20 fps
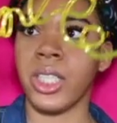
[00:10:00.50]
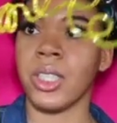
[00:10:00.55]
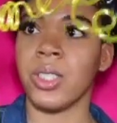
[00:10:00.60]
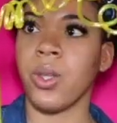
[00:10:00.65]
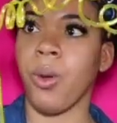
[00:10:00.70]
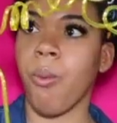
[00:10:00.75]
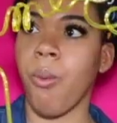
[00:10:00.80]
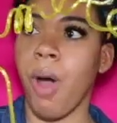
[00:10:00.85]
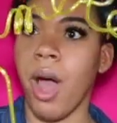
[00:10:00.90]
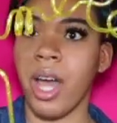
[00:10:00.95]

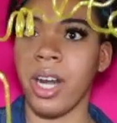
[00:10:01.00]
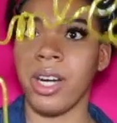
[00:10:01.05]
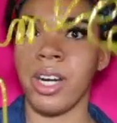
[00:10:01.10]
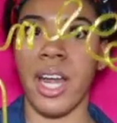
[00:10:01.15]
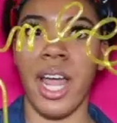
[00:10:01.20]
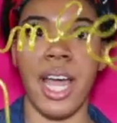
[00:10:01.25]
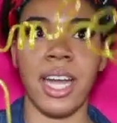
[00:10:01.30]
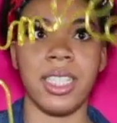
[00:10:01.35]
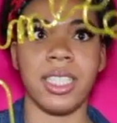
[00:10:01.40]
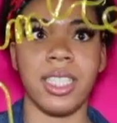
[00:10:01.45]
the water
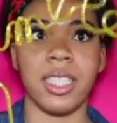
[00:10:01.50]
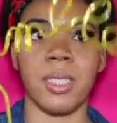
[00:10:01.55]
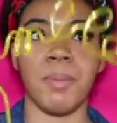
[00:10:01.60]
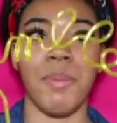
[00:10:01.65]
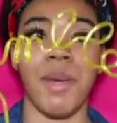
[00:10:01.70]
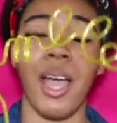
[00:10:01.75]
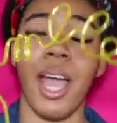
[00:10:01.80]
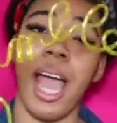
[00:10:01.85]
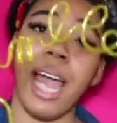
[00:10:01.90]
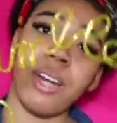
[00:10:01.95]
out of this,
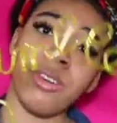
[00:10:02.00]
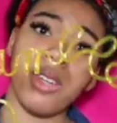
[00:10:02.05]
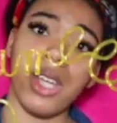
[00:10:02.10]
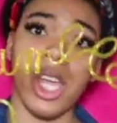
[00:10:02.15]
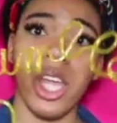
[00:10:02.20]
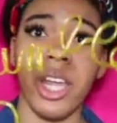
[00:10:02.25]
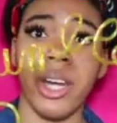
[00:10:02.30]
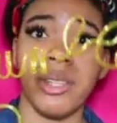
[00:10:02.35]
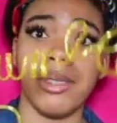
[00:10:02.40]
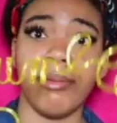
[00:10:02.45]
but I don't
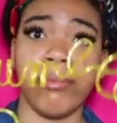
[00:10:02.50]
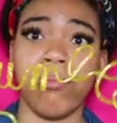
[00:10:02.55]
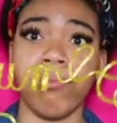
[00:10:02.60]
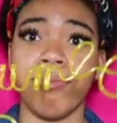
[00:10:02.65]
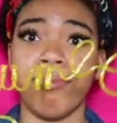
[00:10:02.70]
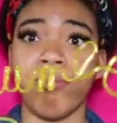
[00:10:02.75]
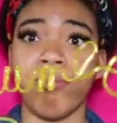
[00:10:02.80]
care.